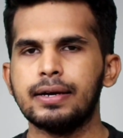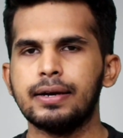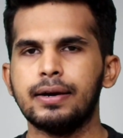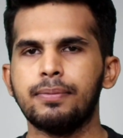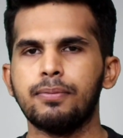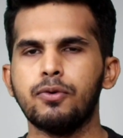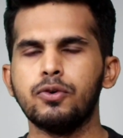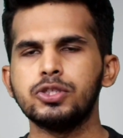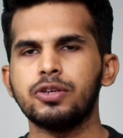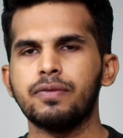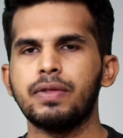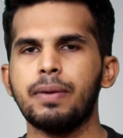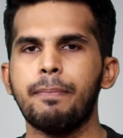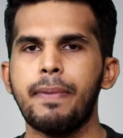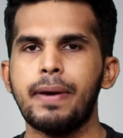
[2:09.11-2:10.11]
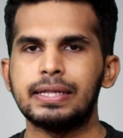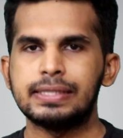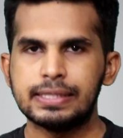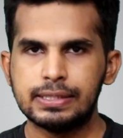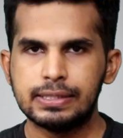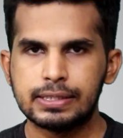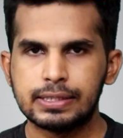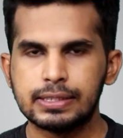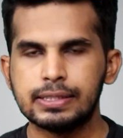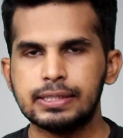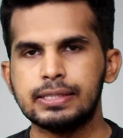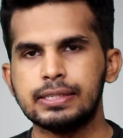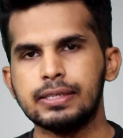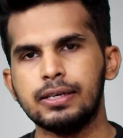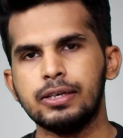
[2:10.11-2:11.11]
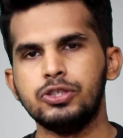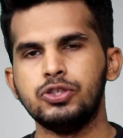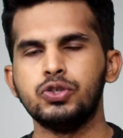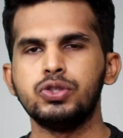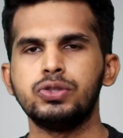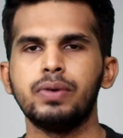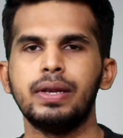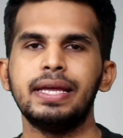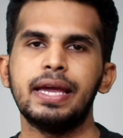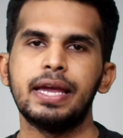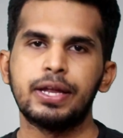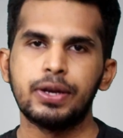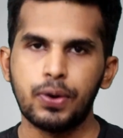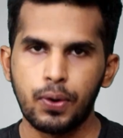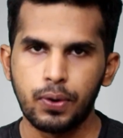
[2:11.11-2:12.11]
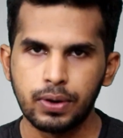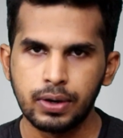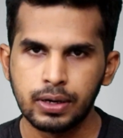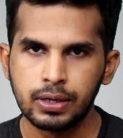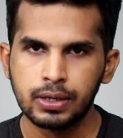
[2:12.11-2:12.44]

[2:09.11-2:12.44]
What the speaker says: most of the passengers usually ignore.